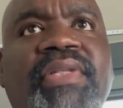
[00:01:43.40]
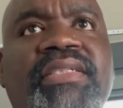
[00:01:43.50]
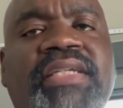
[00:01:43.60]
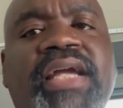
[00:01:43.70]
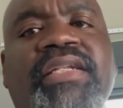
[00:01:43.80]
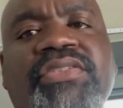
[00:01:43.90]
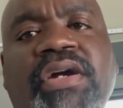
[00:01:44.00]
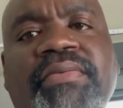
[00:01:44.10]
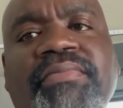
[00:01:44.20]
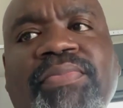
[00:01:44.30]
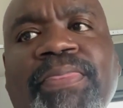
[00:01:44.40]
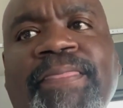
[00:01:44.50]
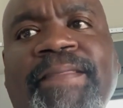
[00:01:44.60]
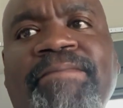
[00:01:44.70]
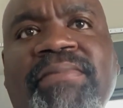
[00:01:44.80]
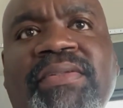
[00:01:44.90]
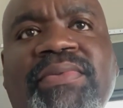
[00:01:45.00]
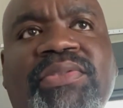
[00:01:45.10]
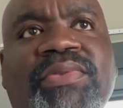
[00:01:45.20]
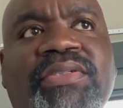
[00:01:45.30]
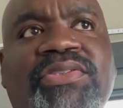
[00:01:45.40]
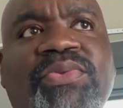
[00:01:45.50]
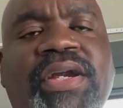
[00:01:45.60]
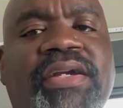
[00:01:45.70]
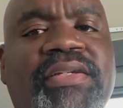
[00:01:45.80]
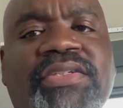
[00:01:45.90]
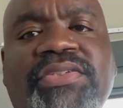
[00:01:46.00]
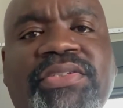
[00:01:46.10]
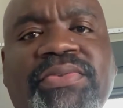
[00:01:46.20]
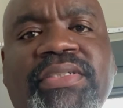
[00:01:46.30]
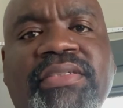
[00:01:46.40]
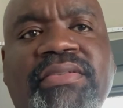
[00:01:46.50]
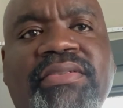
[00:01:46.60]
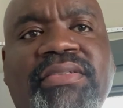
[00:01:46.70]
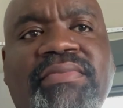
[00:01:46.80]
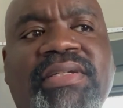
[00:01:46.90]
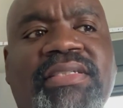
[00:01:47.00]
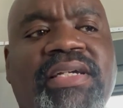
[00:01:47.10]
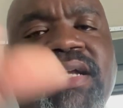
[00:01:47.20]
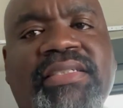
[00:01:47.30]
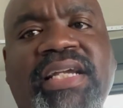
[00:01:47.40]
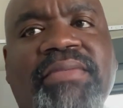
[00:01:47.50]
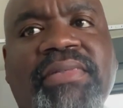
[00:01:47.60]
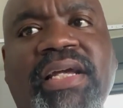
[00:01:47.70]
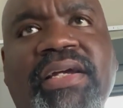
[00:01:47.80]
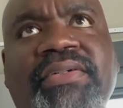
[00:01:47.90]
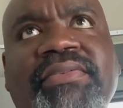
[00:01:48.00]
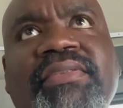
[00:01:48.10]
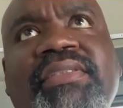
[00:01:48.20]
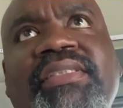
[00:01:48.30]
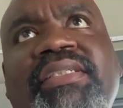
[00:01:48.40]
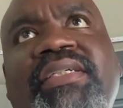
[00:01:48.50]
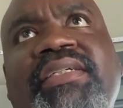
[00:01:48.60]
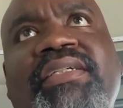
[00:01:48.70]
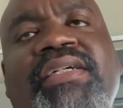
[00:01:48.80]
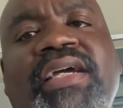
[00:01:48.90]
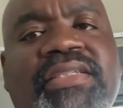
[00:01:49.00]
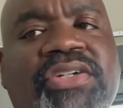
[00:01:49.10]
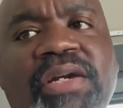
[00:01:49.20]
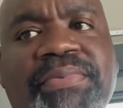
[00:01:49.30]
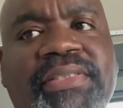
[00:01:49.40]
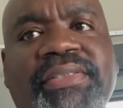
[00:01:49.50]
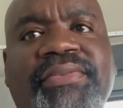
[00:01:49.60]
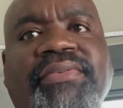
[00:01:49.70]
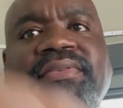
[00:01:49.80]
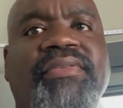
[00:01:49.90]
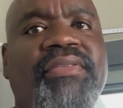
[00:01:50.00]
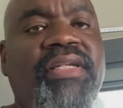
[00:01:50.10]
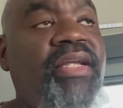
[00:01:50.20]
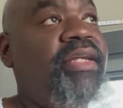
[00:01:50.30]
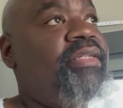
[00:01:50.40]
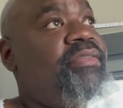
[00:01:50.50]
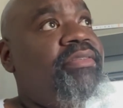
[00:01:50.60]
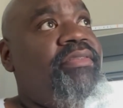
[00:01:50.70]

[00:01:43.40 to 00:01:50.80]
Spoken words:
chain and tarp, which was 2 air conditioner units. You basically got to chain them down and tarp it. And